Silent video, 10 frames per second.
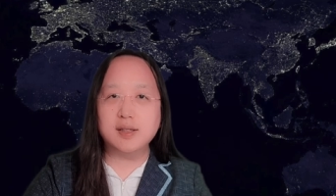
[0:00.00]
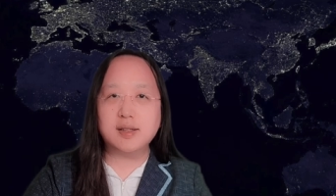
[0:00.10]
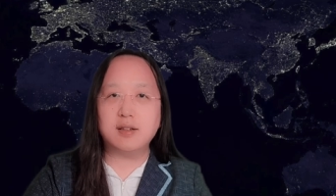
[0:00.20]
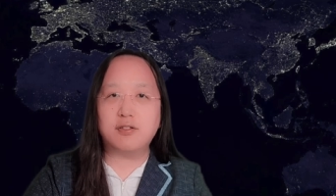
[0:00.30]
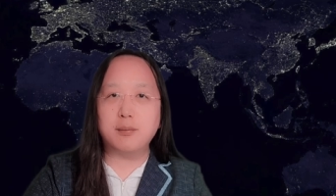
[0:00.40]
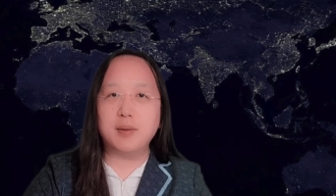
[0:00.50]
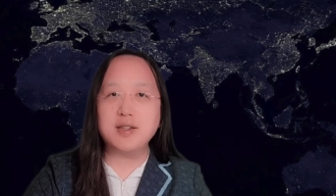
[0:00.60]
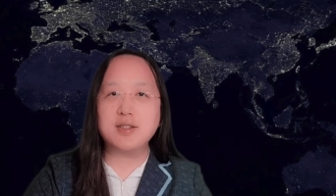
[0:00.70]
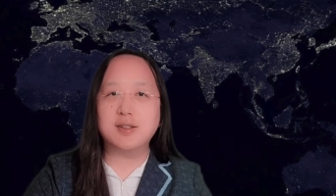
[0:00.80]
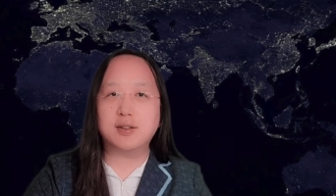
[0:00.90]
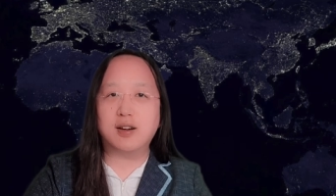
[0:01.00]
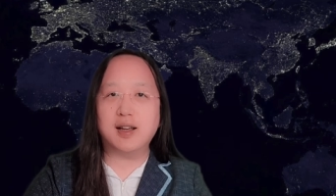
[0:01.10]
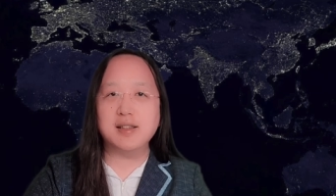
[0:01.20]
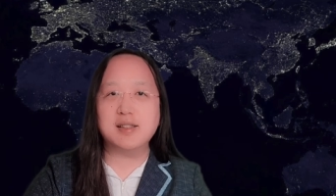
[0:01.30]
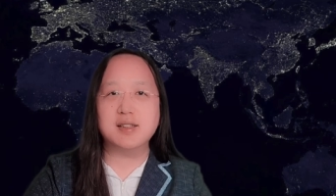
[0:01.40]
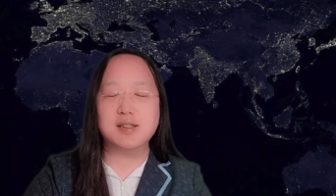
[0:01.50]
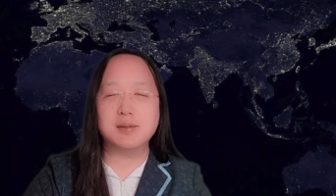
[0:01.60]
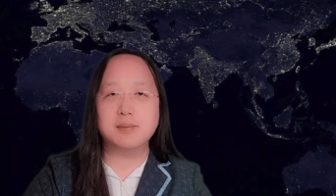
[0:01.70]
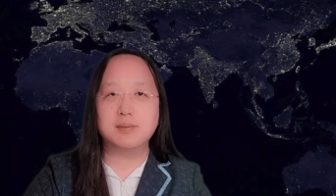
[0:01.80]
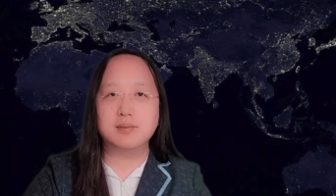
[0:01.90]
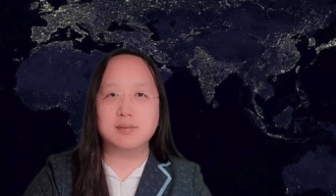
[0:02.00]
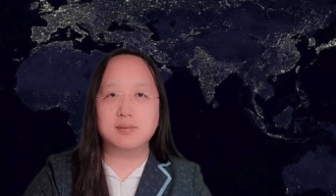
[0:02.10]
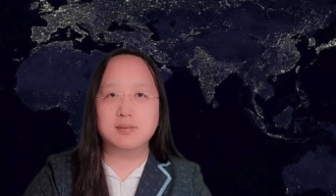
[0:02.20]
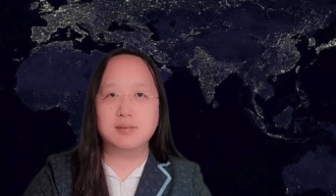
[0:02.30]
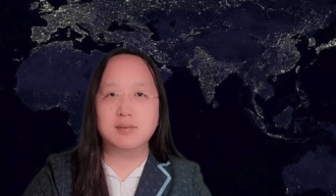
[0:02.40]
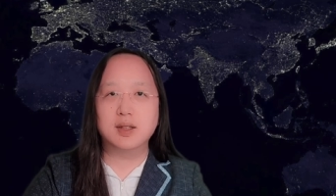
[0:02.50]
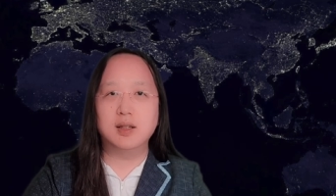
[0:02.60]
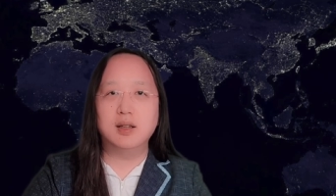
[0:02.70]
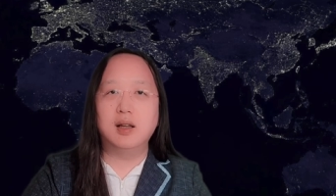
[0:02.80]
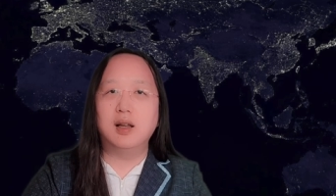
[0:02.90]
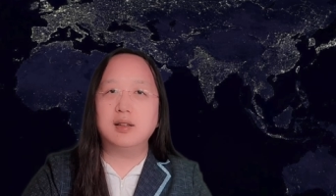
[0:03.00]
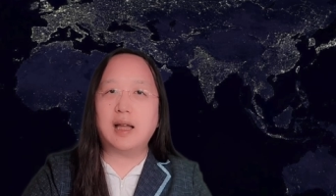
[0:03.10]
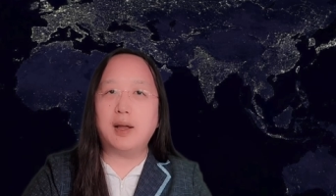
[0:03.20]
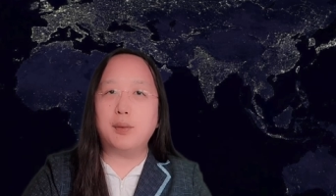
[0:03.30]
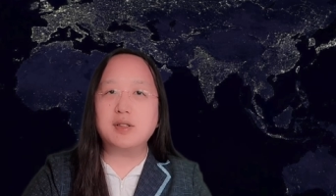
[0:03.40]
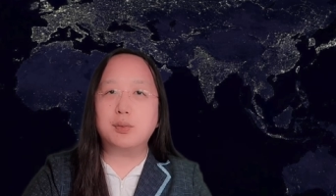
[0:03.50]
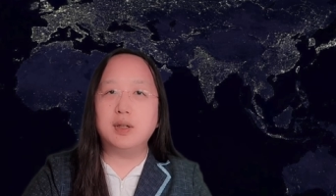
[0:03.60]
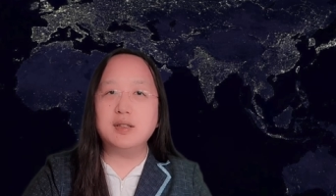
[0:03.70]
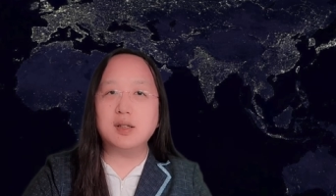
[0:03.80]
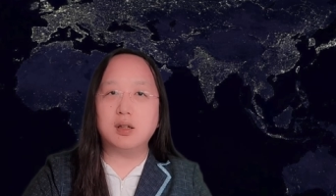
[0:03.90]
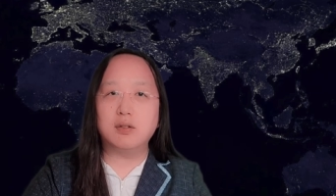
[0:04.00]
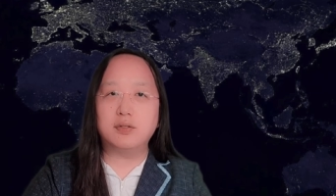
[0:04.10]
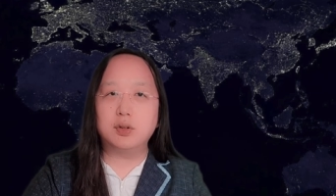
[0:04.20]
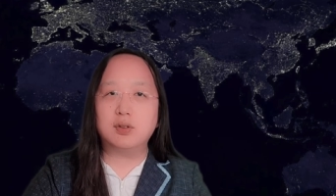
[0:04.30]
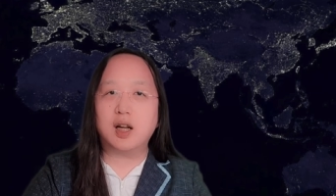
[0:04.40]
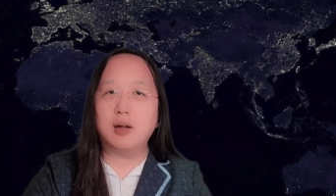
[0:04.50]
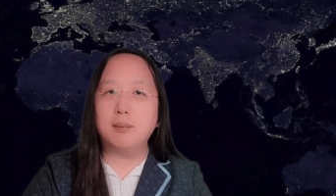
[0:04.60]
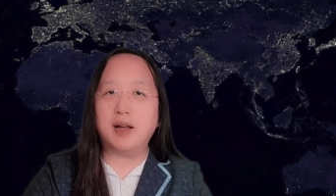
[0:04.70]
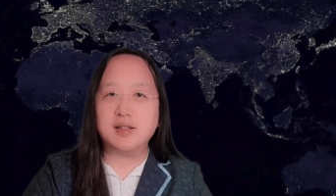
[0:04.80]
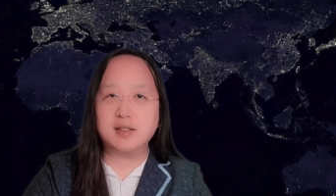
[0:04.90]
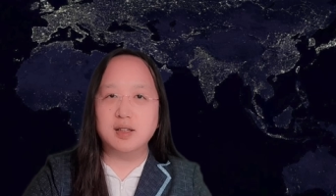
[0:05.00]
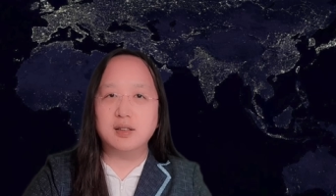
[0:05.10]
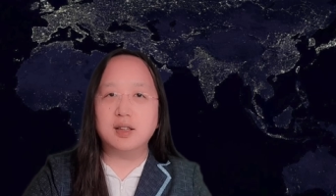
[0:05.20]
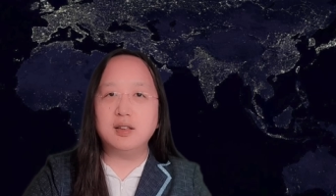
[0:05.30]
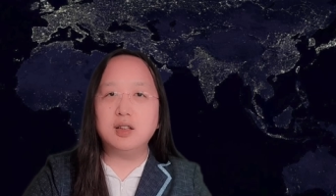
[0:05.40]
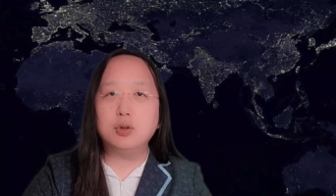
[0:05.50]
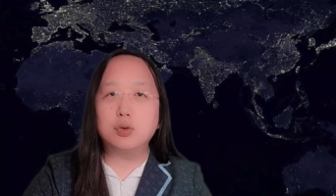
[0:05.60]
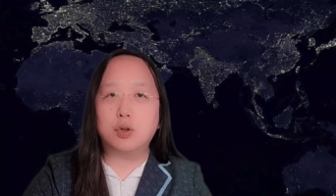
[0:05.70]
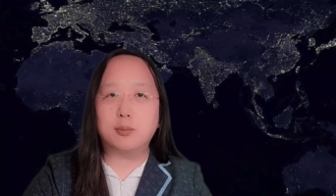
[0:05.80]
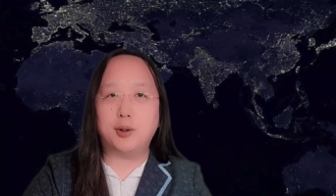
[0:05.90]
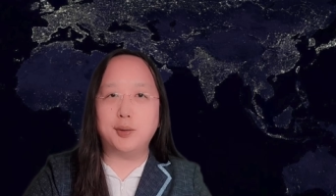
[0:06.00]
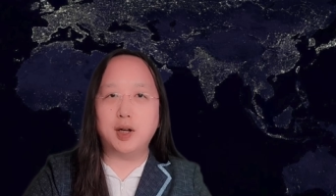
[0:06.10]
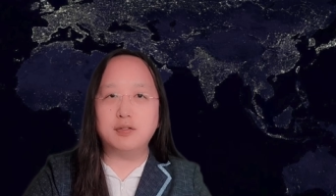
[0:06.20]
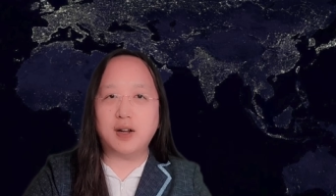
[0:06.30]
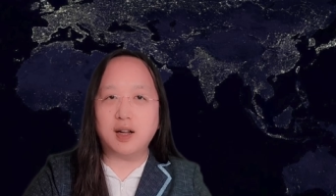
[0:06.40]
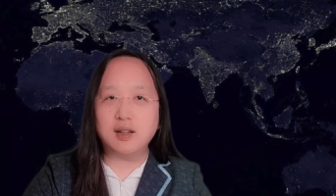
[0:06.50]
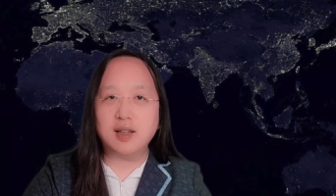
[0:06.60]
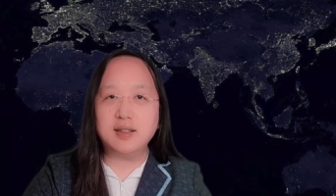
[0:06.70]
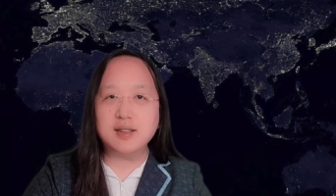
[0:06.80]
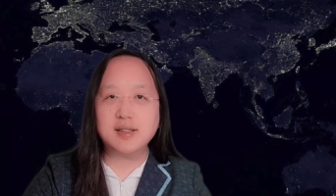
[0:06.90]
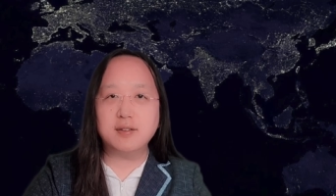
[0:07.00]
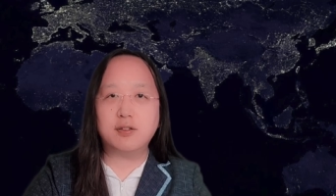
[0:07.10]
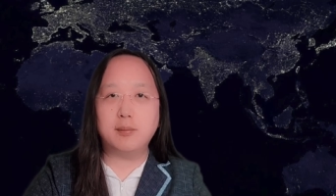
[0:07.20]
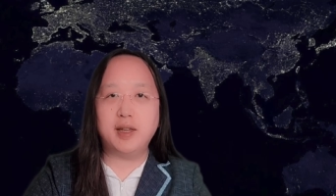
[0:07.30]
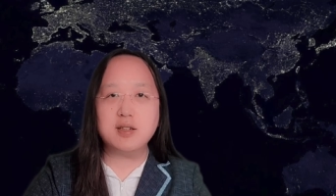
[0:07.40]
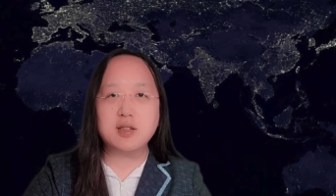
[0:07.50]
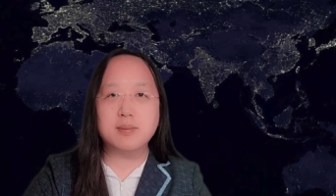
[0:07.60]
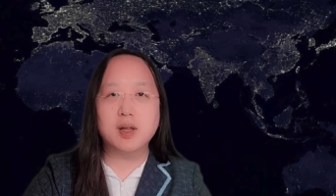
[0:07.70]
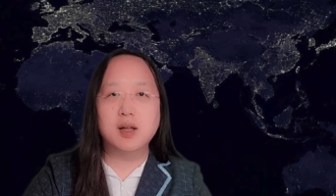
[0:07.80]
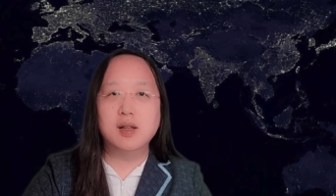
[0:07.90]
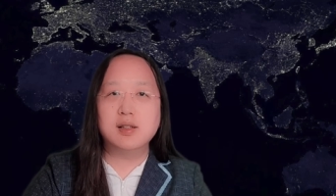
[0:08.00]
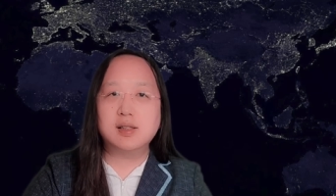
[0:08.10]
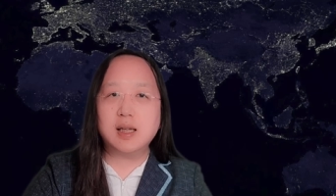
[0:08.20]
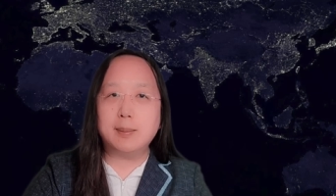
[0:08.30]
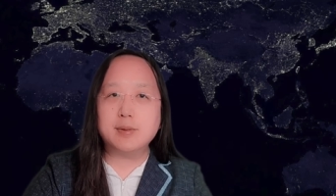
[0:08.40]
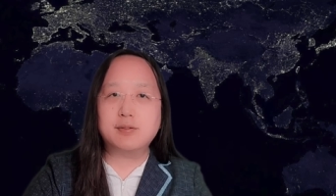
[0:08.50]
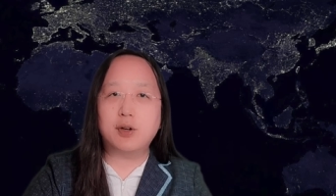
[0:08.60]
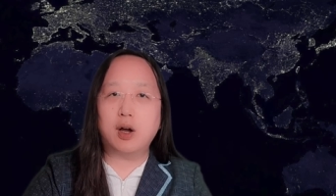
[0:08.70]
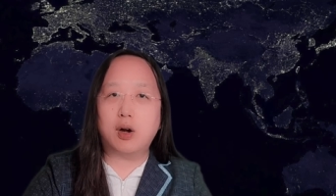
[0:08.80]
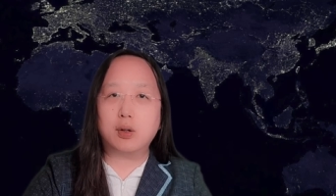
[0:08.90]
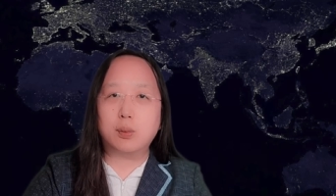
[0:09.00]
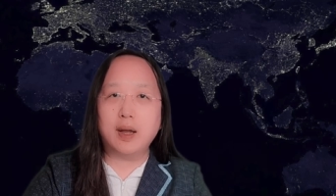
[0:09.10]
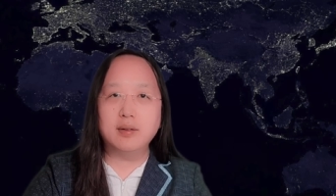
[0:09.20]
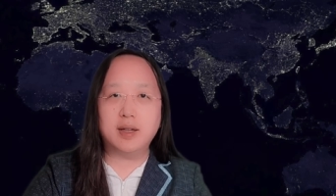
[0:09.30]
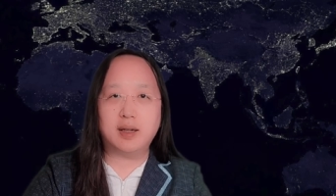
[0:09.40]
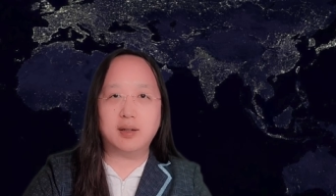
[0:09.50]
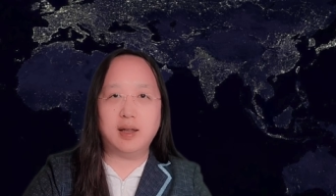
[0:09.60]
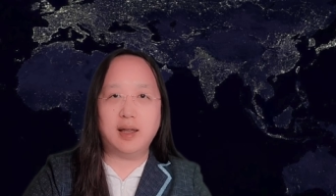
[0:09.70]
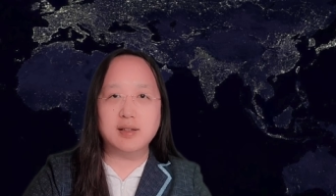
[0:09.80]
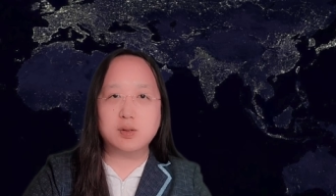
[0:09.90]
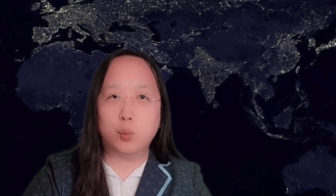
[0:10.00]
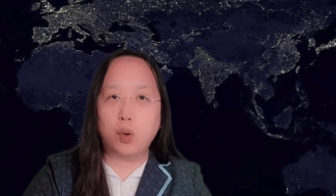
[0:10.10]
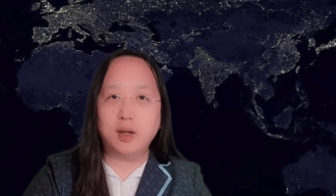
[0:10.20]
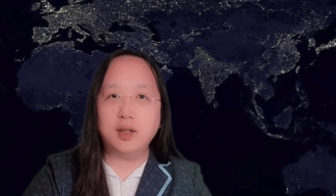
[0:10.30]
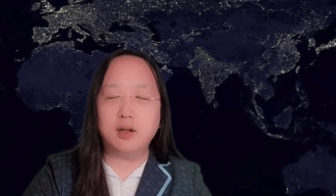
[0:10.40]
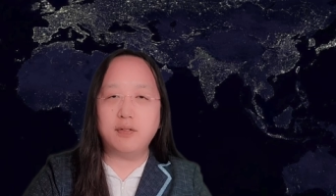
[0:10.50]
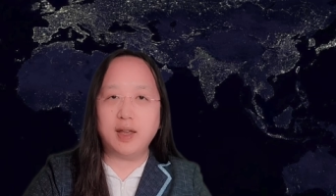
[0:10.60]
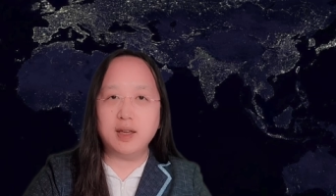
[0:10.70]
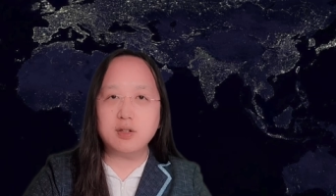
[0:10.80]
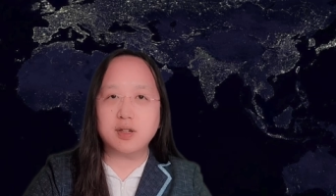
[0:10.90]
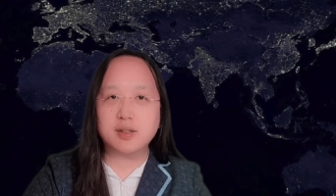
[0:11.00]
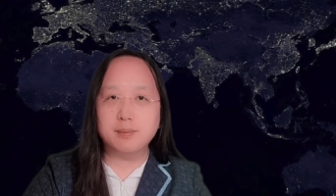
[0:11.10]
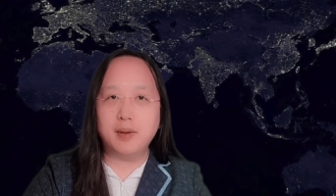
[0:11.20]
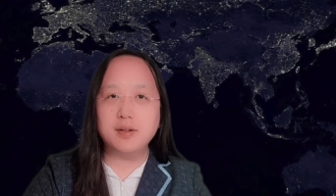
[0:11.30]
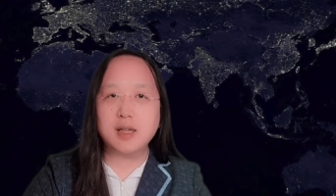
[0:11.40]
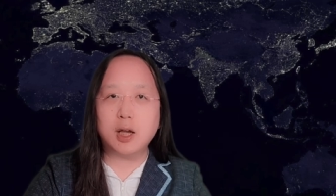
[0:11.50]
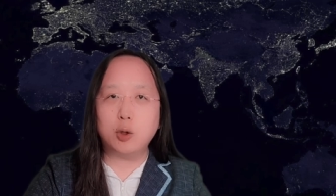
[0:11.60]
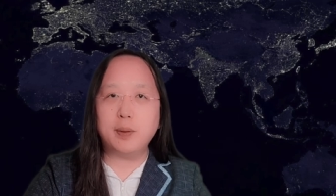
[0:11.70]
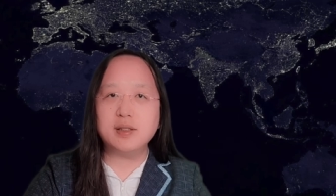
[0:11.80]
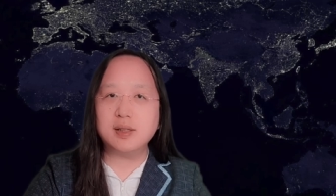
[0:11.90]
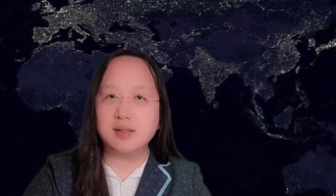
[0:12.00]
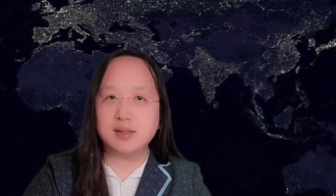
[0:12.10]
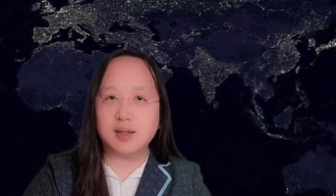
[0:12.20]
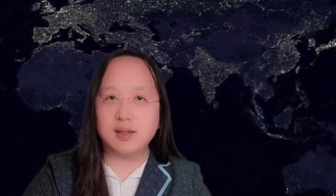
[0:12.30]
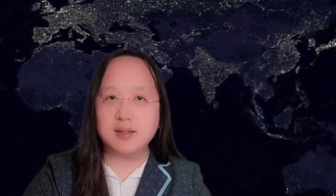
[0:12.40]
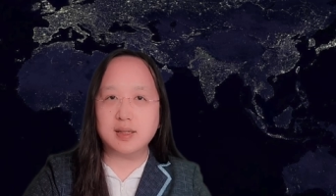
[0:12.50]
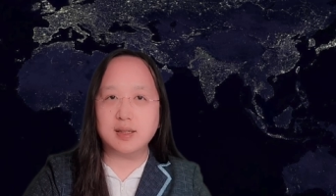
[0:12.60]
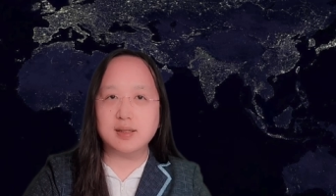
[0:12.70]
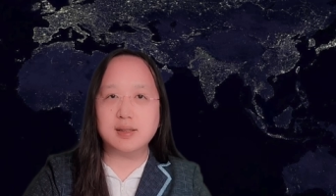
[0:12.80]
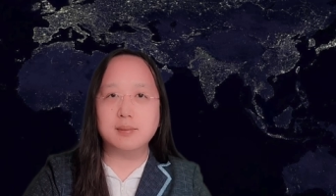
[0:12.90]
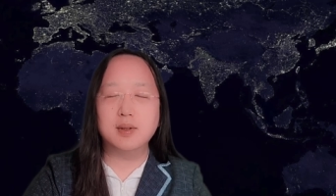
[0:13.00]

disinformation crisis. Taiwan's resolve to combat the new normal of online disinformation stems from our grounding as one of Asia's most open societies.